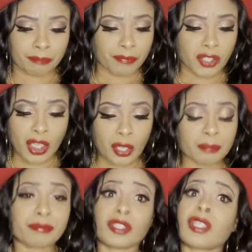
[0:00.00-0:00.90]
So
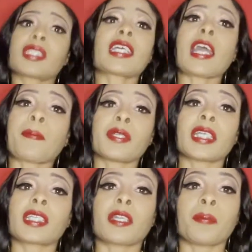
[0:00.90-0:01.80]
looks like I
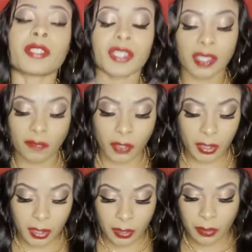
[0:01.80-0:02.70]
predicted a bunch of stuff
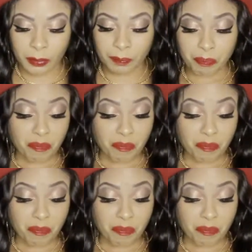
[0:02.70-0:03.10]
early on.